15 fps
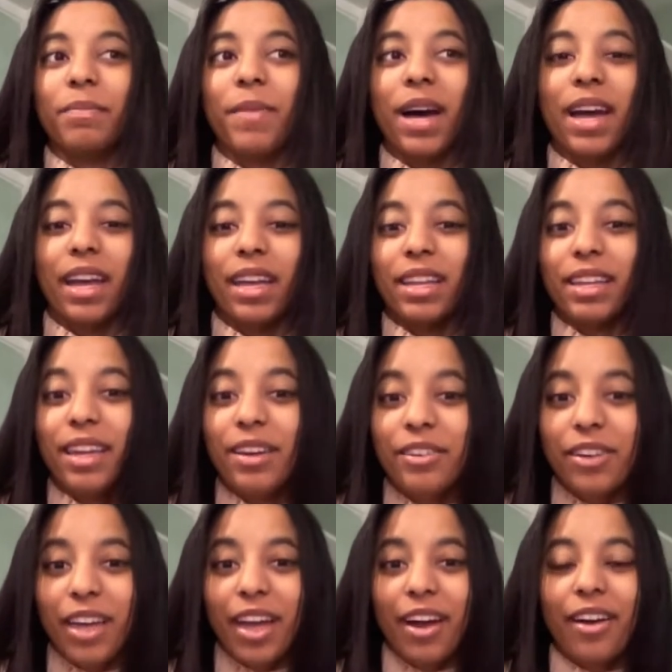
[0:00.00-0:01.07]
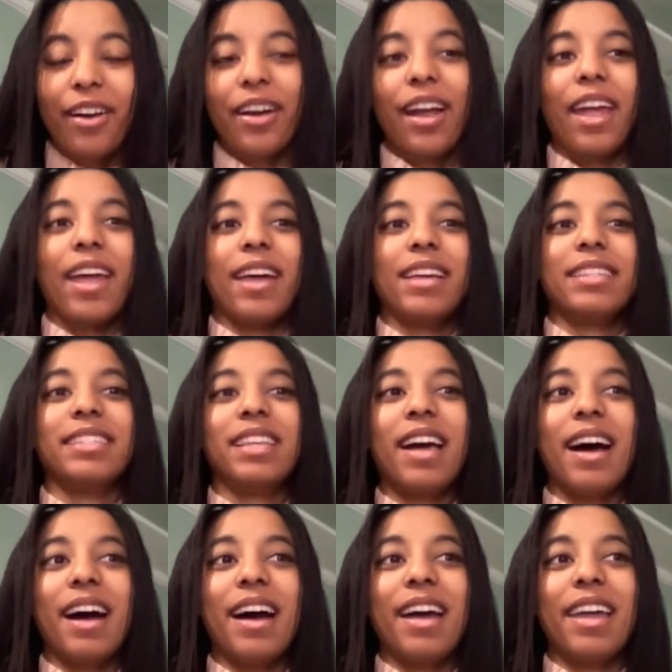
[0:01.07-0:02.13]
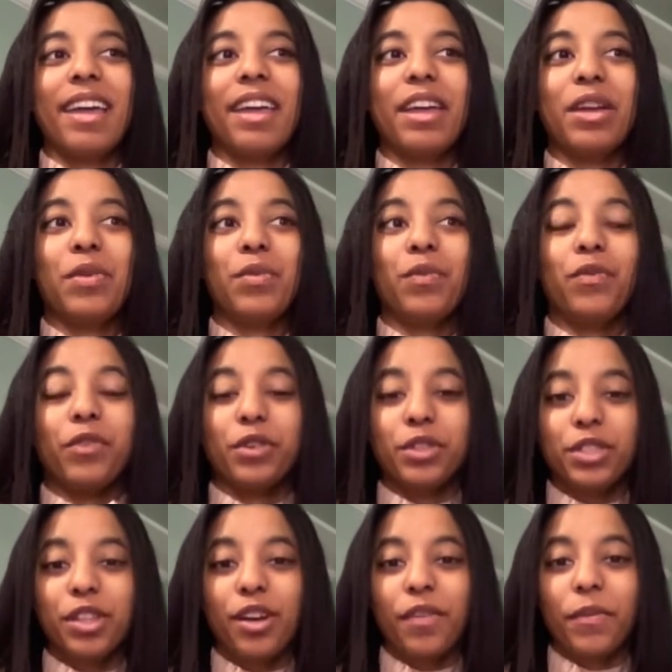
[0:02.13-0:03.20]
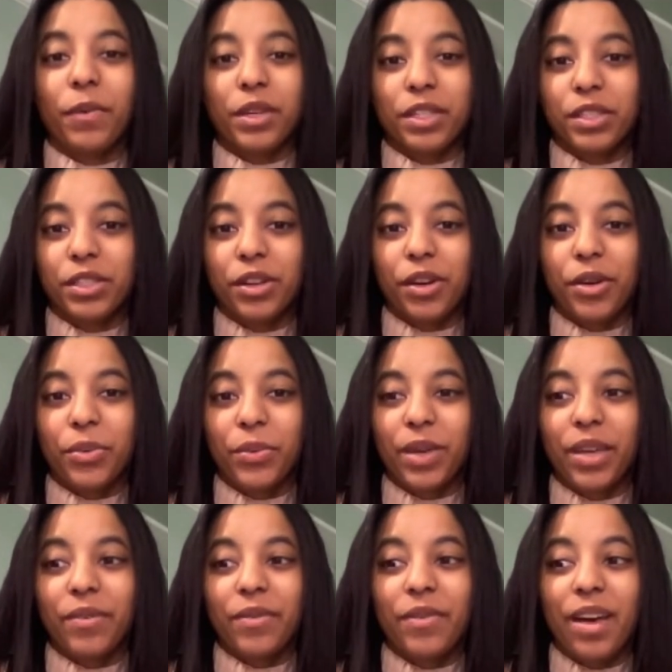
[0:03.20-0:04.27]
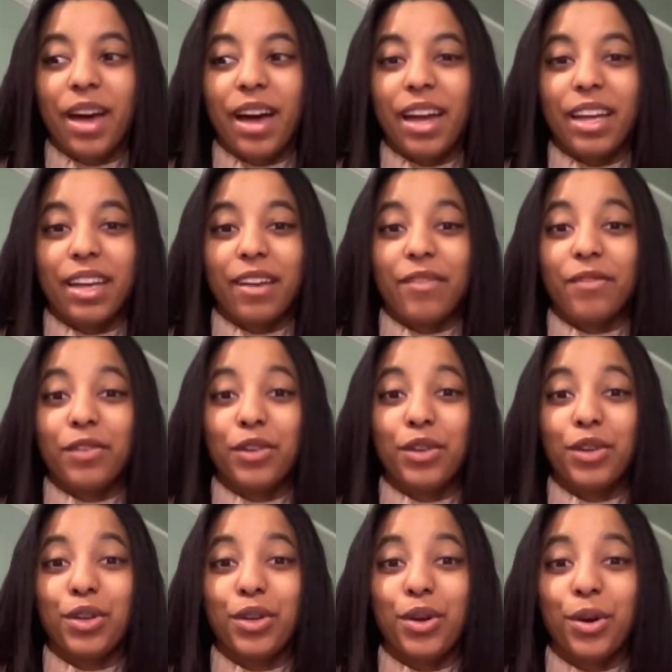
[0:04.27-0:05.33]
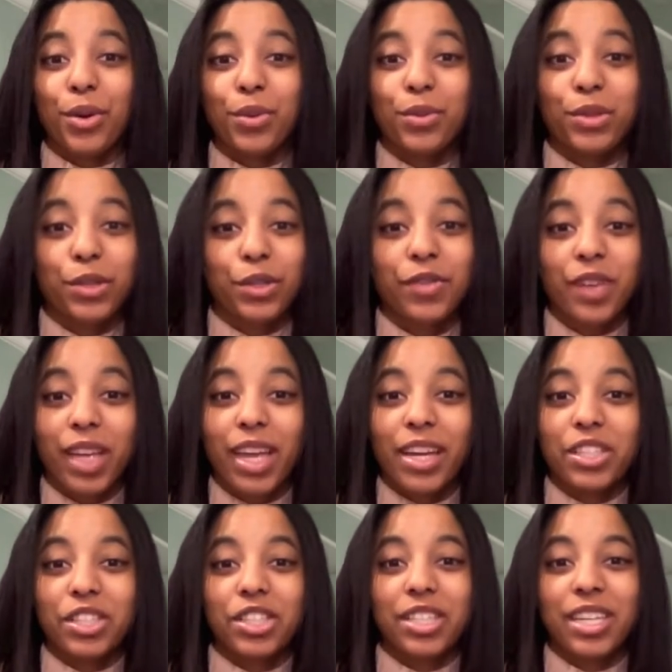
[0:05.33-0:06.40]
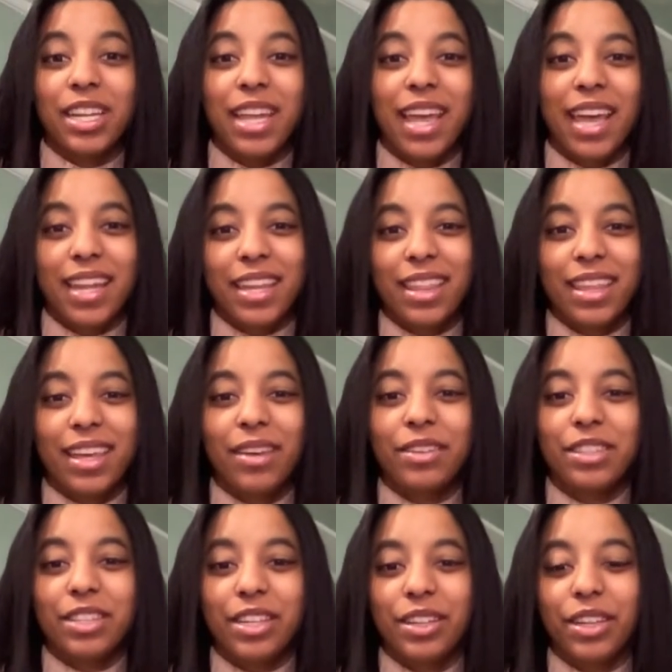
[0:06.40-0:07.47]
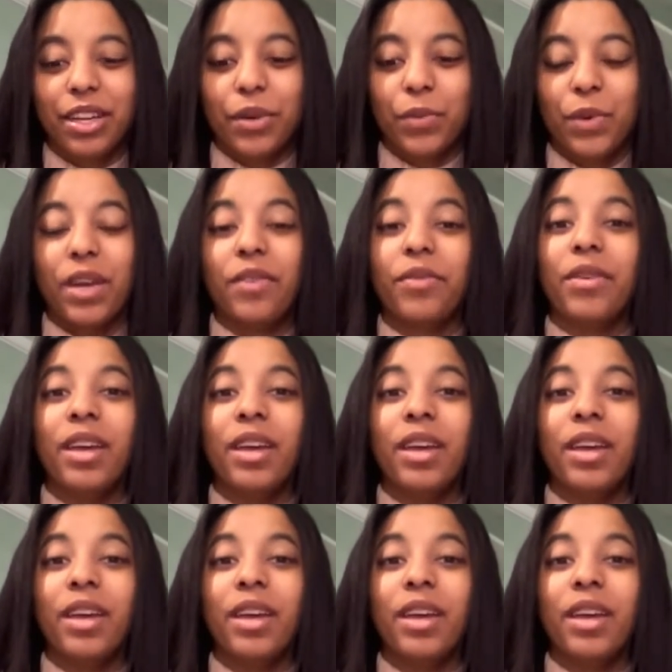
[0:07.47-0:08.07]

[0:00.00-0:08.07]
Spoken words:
my nail care, and I first off want to start with I have no certification in anything dealing with